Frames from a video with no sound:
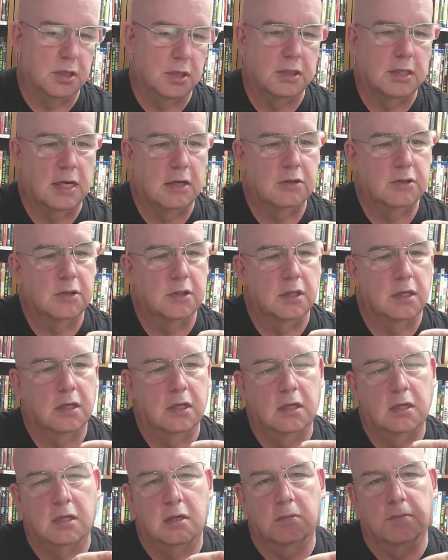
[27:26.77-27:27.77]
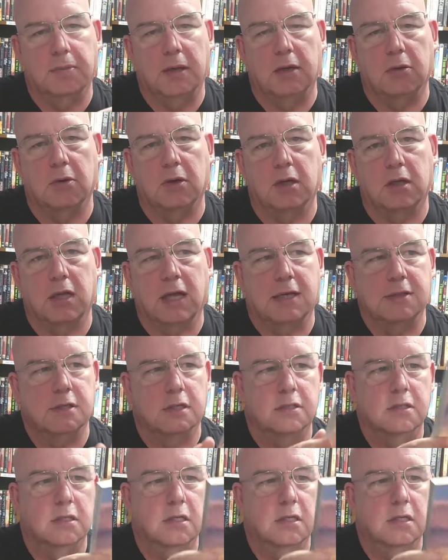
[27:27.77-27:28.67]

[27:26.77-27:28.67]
it down to the Penguin Classics.